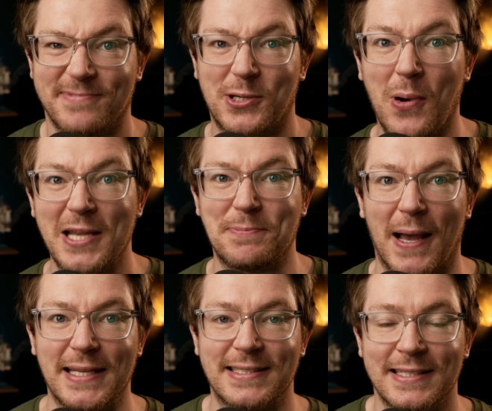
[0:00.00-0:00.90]

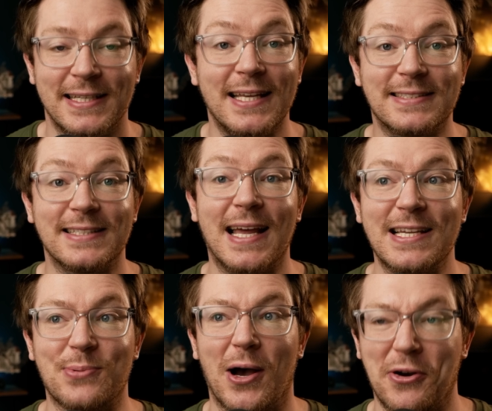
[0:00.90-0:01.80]
Squarespace. In
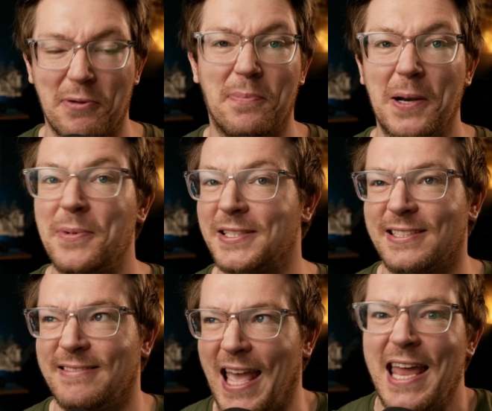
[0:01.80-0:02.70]
today's world, pretty
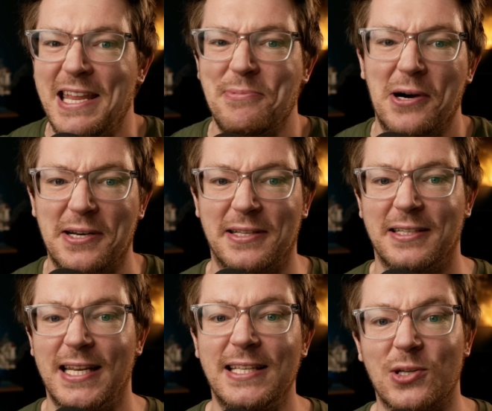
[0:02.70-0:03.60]
much anyone
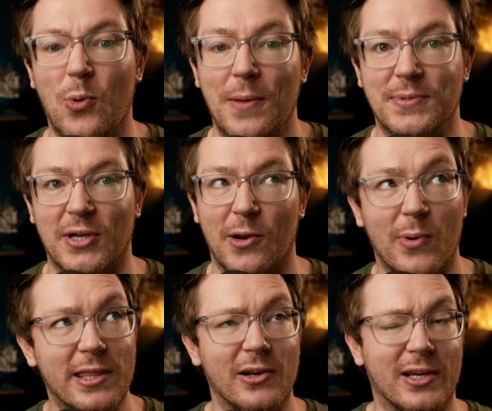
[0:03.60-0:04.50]
needs a website.
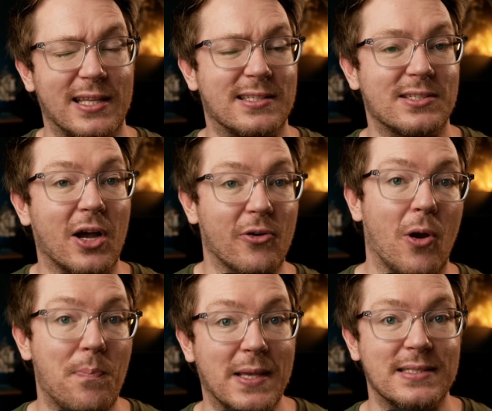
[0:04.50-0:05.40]
Whether you're looking to start your
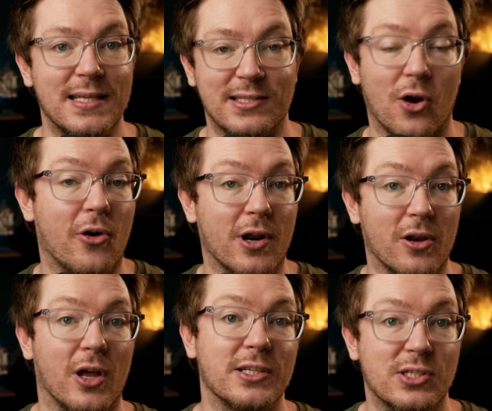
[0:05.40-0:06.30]
own business or an
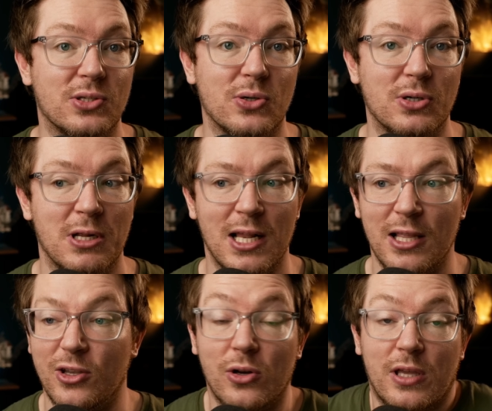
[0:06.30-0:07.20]
online store,
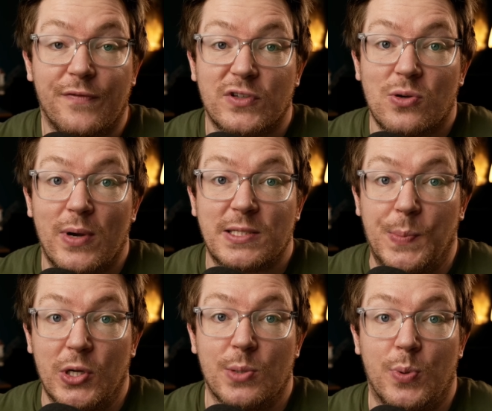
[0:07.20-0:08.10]
you're looking for somewhere to
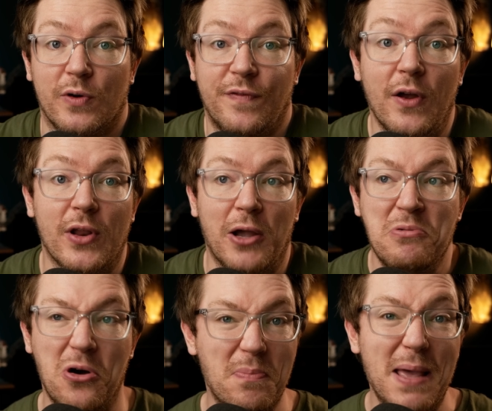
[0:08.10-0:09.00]
put your portfolio,
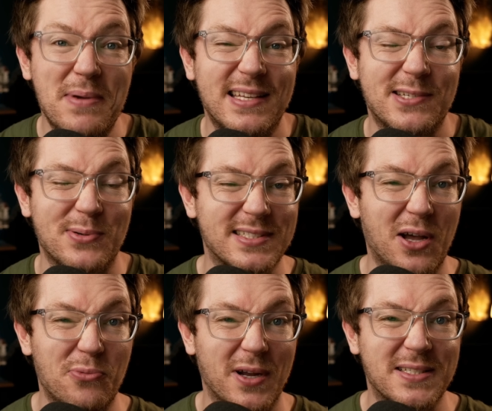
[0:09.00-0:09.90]
or maybe you just want to
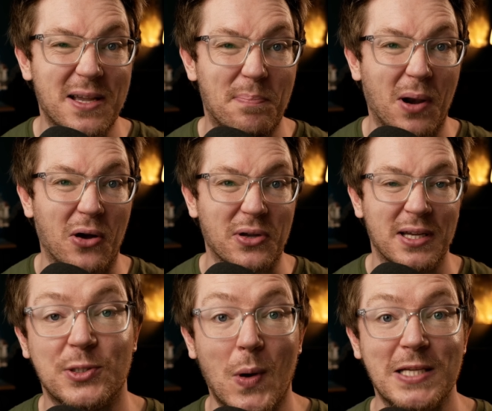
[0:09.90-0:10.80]
start writing a blog,
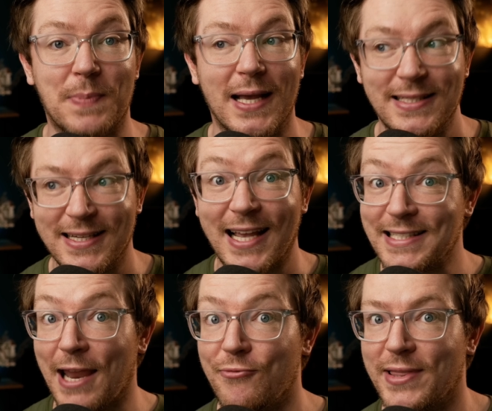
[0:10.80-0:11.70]
Squarespace
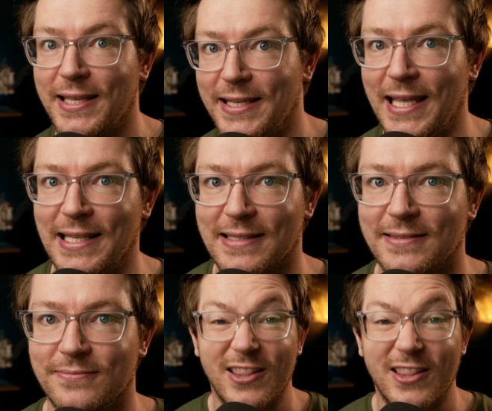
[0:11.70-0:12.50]
has everything you need.